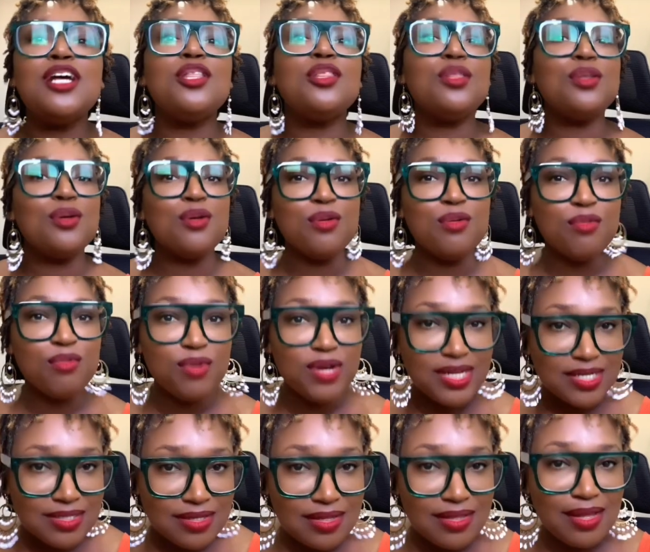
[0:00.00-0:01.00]
the
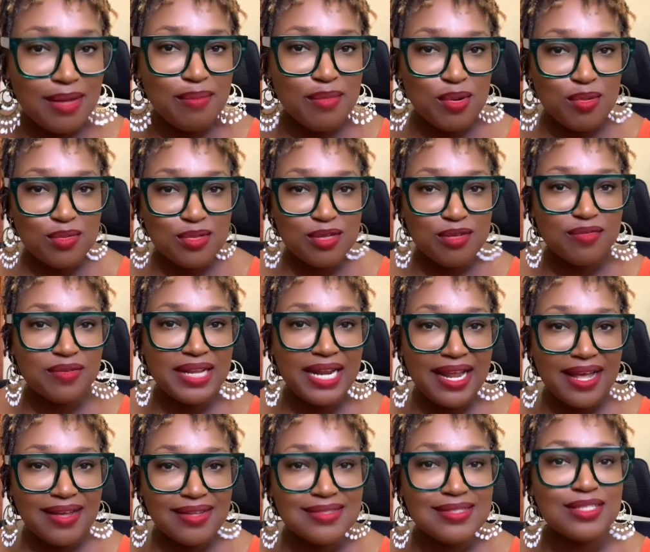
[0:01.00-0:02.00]
greater the amount of
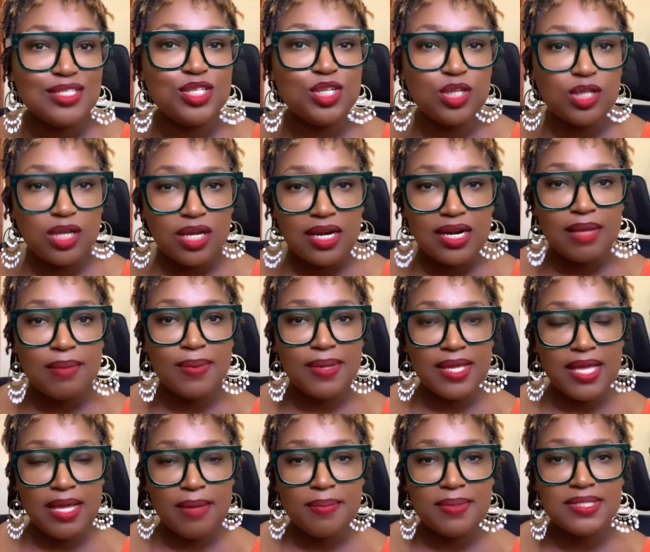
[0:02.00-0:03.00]
clients that you're going to
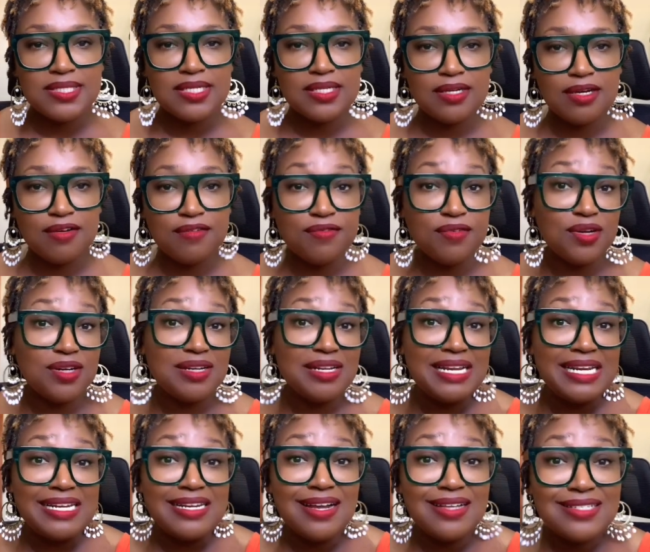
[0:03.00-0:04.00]
be able to convert
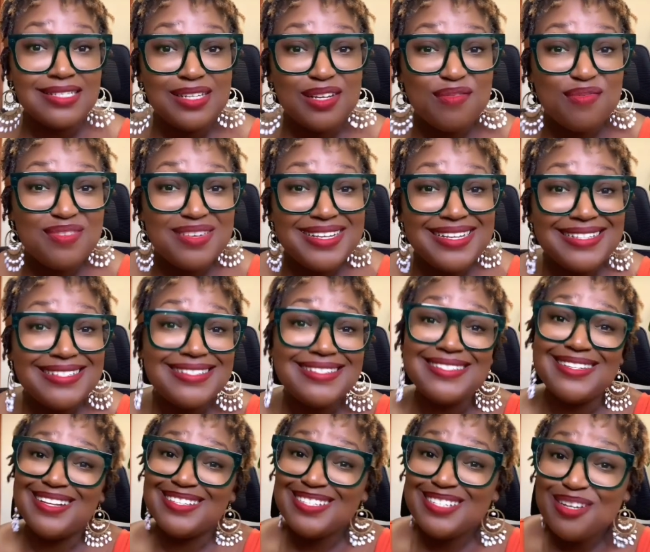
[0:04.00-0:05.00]
not enough leads,
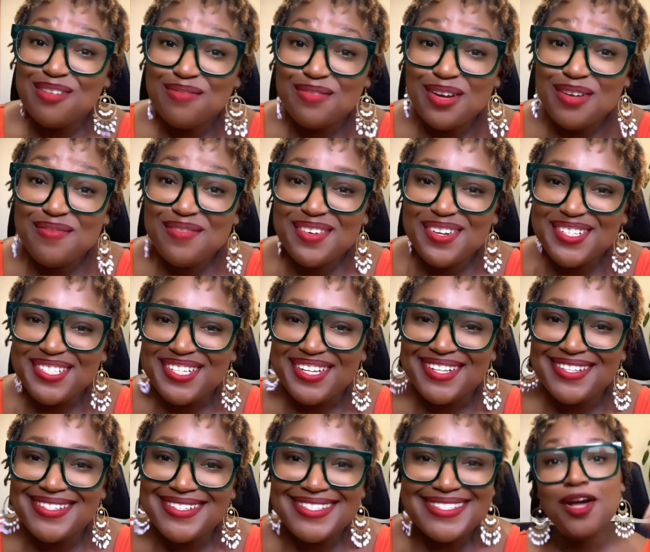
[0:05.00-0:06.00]
not enough
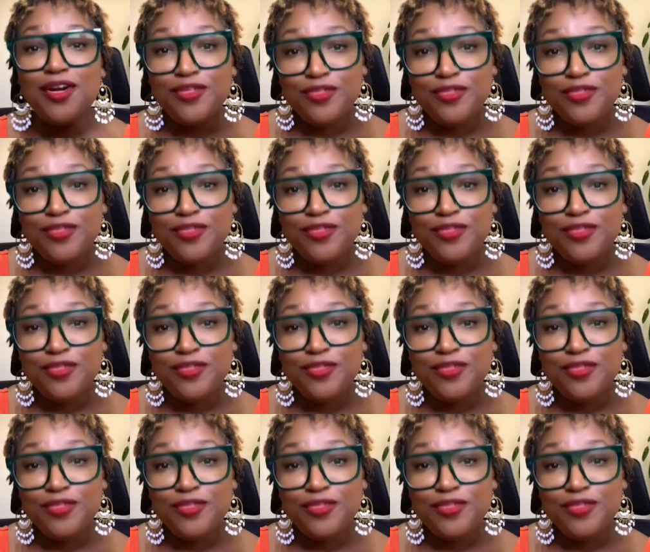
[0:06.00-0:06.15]
conversions.